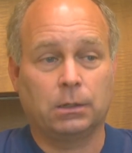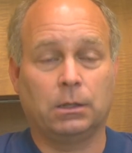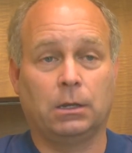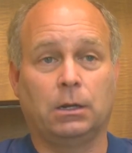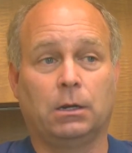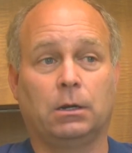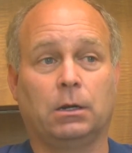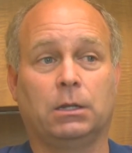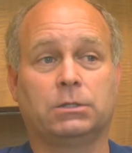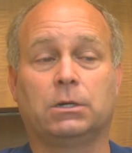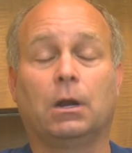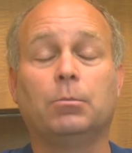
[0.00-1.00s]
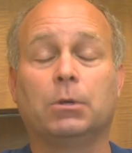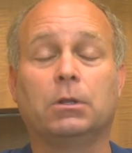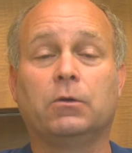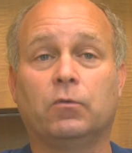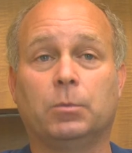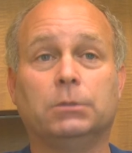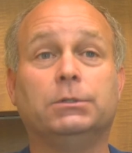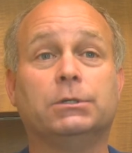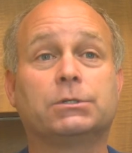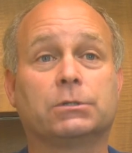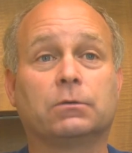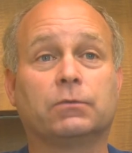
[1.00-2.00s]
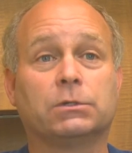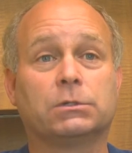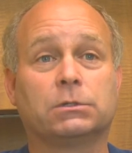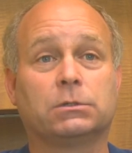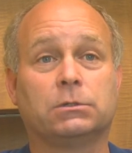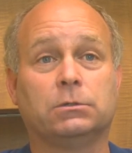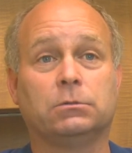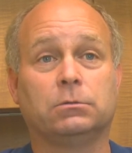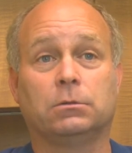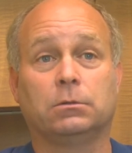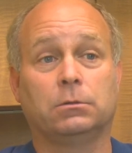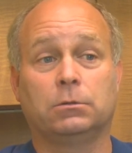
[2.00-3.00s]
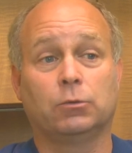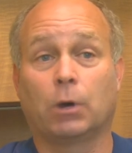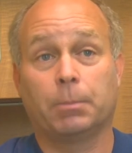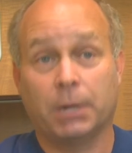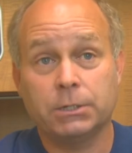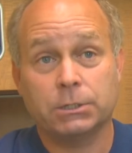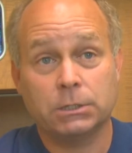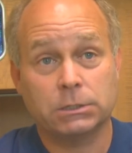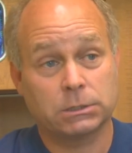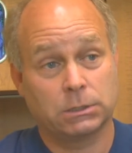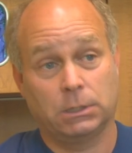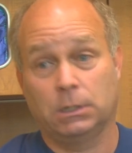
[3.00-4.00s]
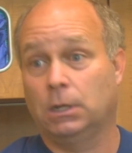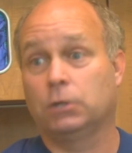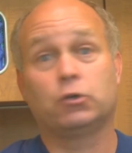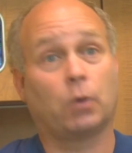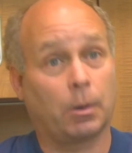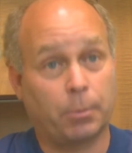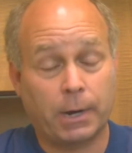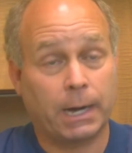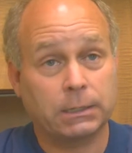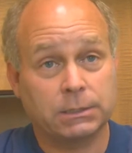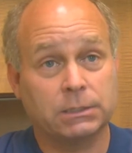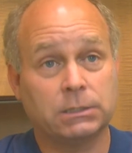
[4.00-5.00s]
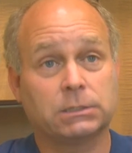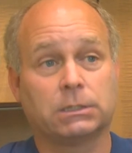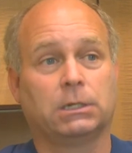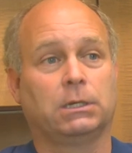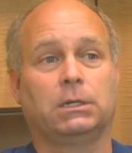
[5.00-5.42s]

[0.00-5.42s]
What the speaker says: then it's an unbelievable disservice to our patients, to our practices,